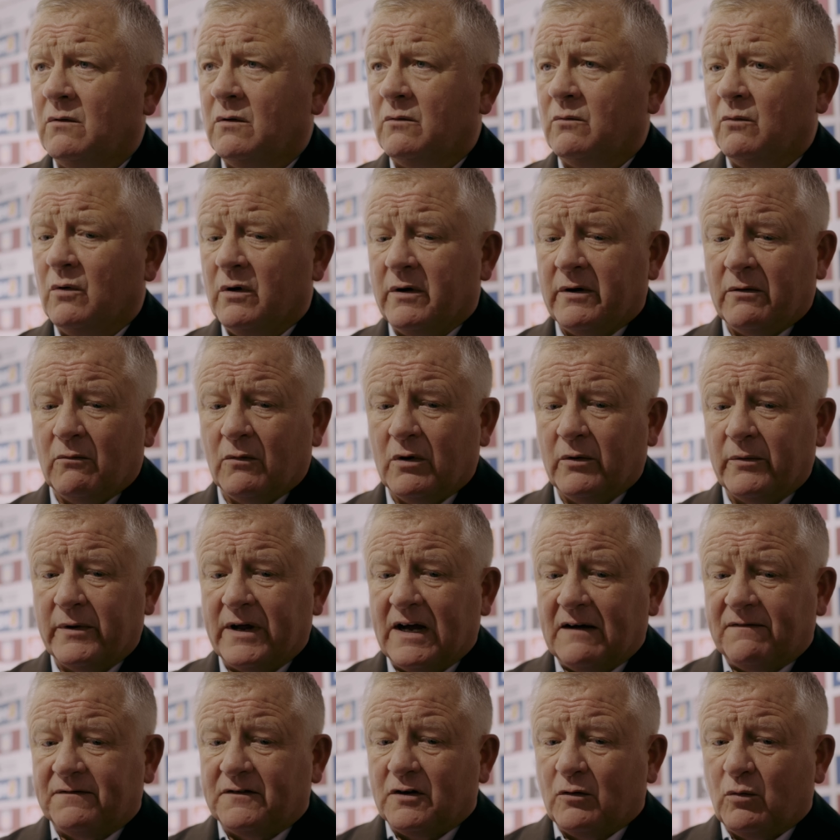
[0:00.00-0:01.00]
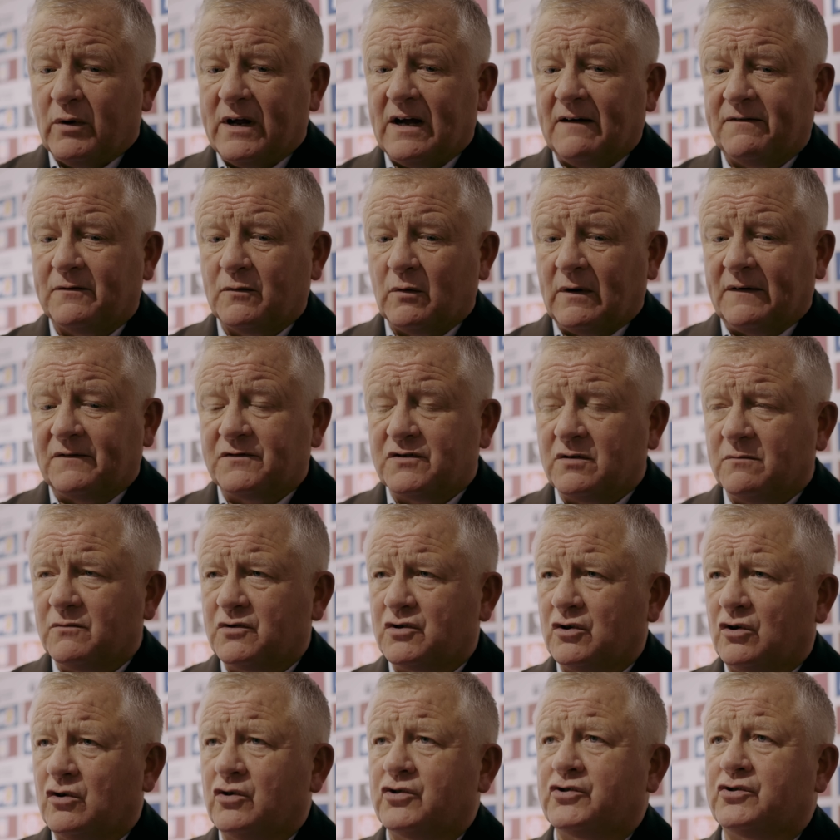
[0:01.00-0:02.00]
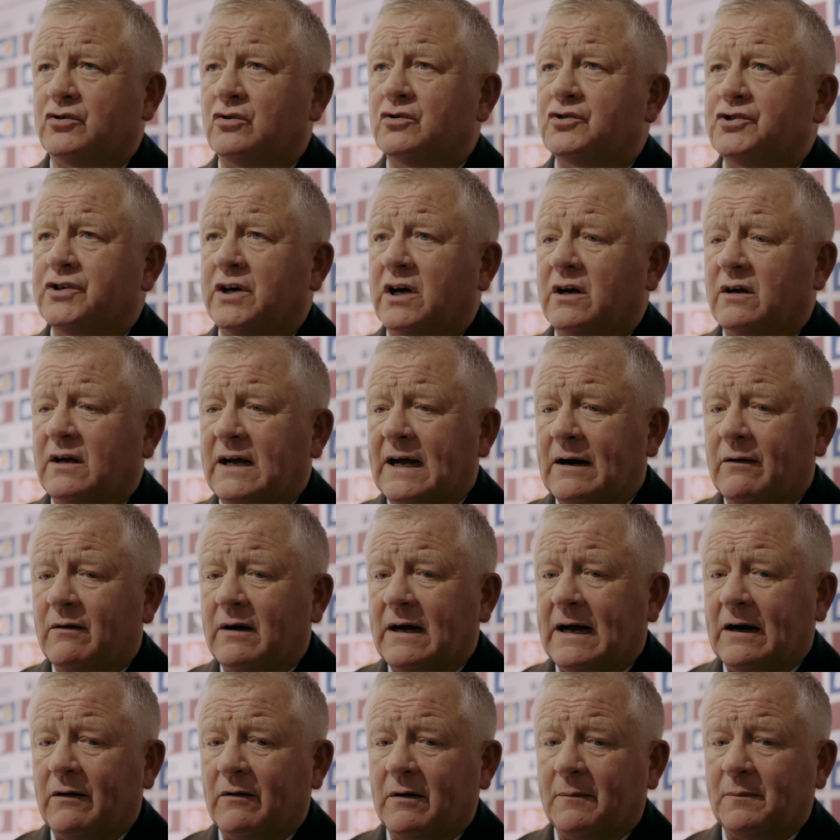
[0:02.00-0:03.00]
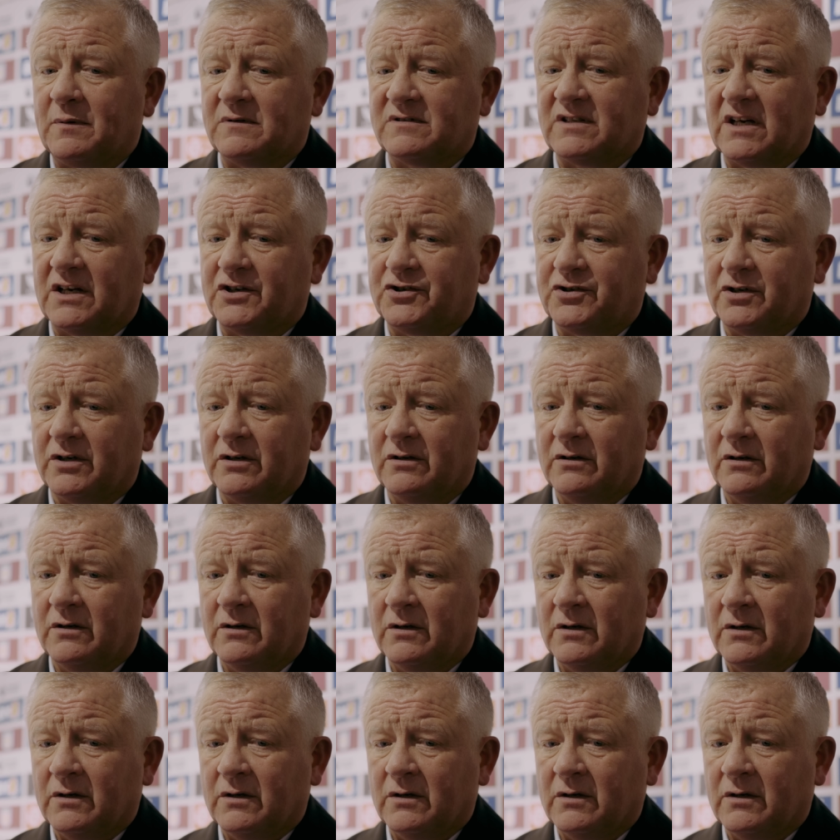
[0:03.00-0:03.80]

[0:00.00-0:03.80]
Well, we have to have some sort of structure out of possession.